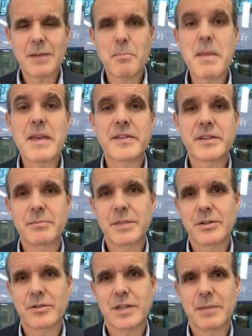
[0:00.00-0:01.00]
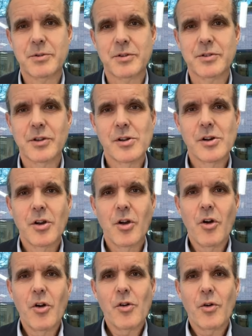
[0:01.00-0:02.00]
myths and misconceptions.
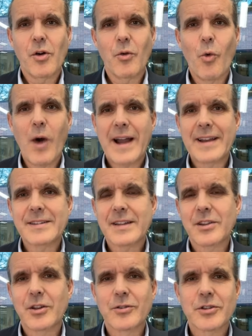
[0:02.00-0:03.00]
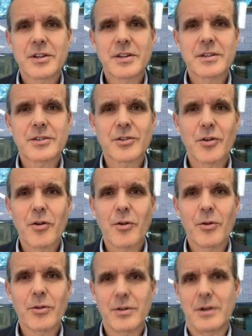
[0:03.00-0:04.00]
One is that the ocean is
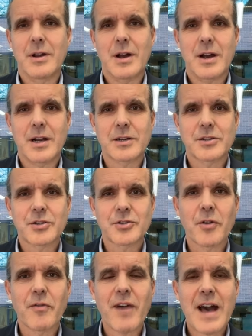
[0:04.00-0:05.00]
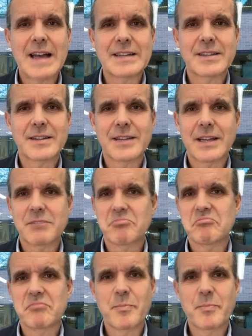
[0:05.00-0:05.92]
so large, so vast, that